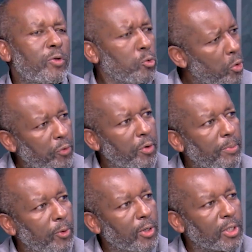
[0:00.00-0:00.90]
2 or 3
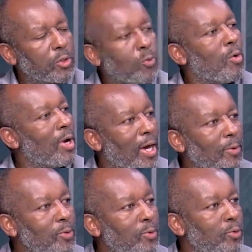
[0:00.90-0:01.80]
brokers who allow
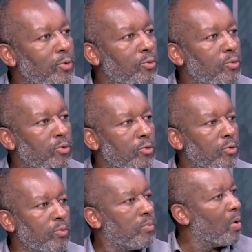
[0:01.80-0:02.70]
you to
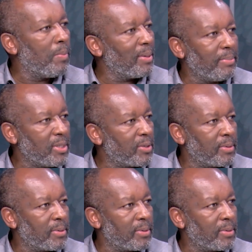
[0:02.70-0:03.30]
do mobile-based